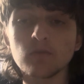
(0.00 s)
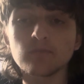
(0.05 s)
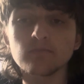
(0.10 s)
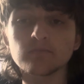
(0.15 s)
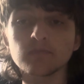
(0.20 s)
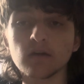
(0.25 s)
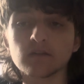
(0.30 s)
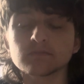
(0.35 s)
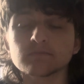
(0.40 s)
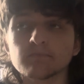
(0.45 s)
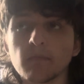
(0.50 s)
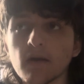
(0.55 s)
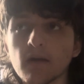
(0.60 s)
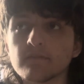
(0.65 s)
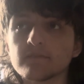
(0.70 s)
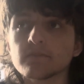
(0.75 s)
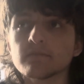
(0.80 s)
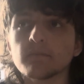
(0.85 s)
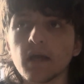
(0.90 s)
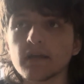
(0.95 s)
down
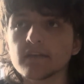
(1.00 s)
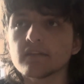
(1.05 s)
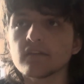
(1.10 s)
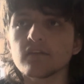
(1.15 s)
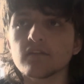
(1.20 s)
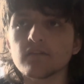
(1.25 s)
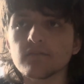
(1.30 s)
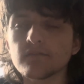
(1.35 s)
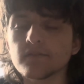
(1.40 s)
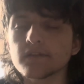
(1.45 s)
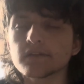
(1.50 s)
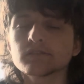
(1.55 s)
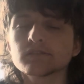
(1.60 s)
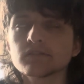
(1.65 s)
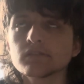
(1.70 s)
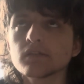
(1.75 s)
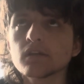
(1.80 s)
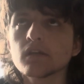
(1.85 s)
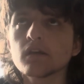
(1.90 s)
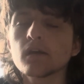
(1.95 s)

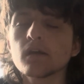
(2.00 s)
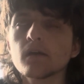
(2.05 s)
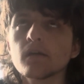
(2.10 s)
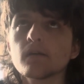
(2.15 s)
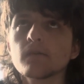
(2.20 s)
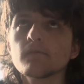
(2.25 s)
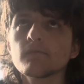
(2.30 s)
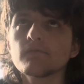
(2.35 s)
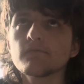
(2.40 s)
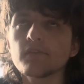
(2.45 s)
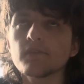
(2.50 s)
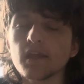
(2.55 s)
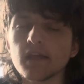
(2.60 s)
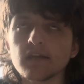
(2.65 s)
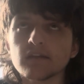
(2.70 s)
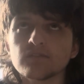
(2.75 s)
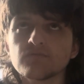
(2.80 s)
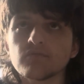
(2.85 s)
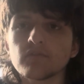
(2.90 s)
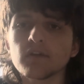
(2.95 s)
MicroVerse
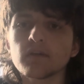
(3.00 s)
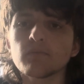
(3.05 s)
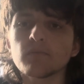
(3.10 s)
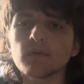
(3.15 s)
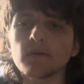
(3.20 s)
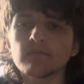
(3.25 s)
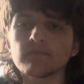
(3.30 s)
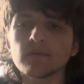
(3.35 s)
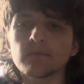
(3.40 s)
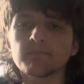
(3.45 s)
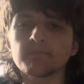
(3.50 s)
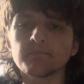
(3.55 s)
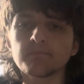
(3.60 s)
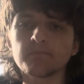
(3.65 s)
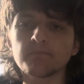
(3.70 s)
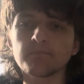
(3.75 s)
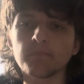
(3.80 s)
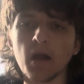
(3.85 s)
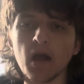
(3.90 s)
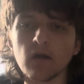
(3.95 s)
PS3 with a
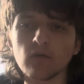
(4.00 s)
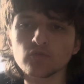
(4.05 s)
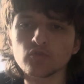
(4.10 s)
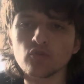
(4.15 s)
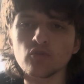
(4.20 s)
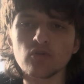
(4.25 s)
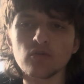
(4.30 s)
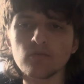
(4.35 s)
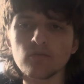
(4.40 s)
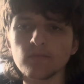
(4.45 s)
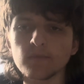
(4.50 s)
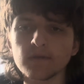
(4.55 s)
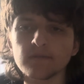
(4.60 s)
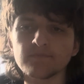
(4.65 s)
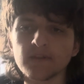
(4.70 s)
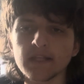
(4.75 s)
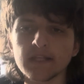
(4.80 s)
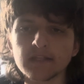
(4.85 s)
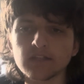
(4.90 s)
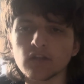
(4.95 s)
part 2 of
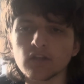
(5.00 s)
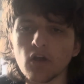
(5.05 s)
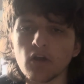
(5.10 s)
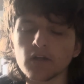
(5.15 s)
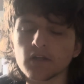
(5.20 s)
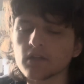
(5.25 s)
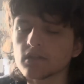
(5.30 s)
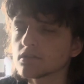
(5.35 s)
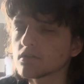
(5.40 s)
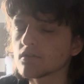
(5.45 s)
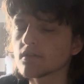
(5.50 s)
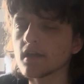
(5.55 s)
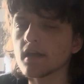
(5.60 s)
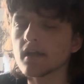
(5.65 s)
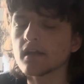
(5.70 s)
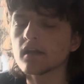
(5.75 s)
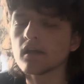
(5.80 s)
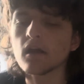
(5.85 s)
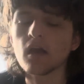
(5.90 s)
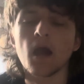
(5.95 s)
Avengers Saga, so
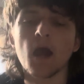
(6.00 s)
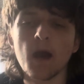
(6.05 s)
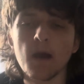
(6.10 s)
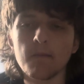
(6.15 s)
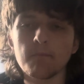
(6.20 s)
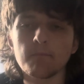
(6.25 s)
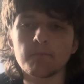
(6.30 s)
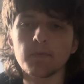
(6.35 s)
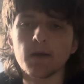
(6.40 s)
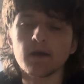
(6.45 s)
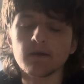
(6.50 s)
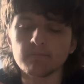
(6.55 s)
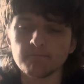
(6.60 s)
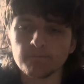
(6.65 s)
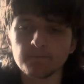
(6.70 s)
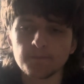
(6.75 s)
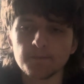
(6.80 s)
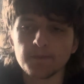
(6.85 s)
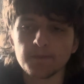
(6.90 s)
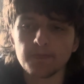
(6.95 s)
yeah, but
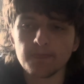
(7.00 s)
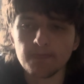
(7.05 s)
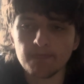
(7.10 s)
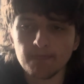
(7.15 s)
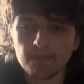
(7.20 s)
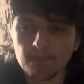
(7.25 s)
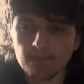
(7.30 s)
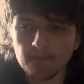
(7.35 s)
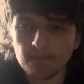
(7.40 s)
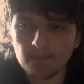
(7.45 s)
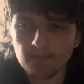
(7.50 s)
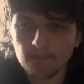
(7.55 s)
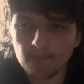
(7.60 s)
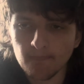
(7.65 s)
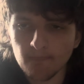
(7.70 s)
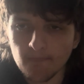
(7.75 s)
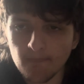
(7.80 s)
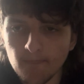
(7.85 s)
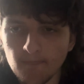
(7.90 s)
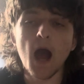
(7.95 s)

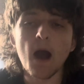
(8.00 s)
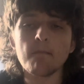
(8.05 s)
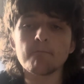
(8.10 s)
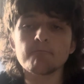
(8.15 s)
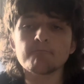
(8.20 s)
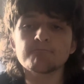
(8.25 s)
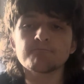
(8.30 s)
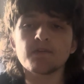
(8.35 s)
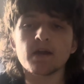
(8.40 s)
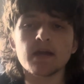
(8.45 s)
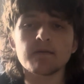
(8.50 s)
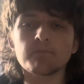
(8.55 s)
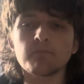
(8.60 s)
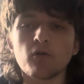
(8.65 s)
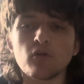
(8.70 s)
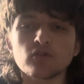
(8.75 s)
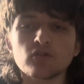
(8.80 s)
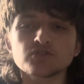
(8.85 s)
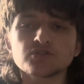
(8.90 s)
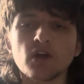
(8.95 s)
I'm very
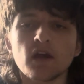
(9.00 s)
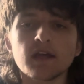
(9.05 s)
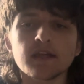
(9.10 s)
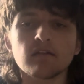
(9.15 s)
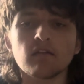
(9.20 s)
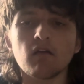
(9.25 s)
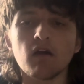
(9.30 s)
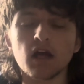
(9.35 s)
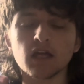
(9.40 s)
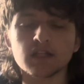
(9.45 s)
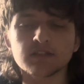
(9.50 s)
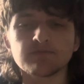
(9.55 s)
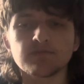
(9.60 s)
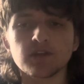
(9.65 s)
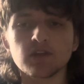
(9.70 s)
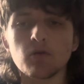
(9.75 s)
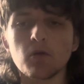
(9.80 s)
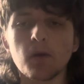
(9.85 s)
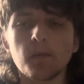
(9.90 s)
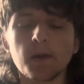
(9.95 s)
apologizing on last
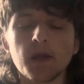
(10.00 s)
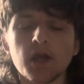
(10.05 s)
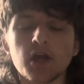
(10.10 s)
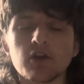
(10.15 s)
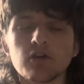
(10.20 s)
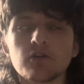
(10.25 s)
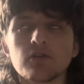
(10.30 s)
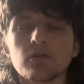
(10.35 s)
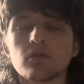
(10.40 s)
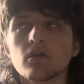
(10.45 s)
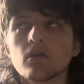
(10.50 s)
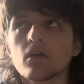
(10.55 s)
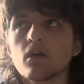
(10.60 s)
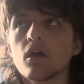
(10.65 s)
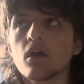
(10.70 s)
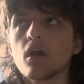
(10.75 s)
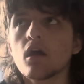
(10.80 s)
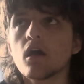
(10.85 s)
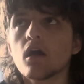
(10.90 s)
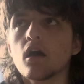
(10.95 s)
video about,
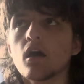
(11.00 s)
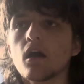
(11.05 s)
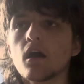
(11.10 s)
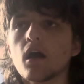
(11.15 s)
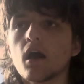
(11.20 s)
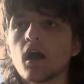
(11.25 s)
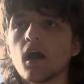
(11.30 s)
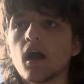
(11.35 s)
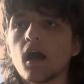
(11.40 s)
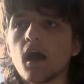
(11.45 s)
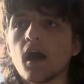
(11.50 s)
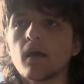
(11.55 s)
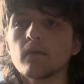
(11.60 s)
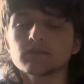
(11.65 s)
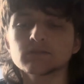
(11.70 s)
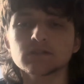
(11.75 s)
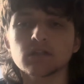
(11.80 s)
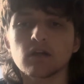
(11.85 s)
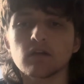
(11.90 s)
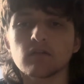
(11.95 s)
I
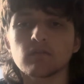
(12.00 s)
was